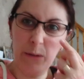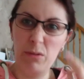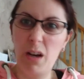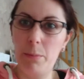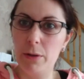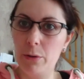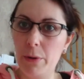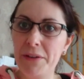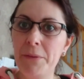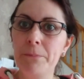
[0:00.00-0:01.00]
a couple of
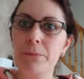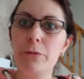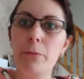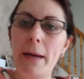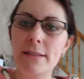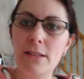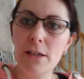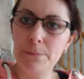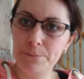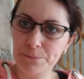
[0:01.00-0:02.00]
quid from Asda.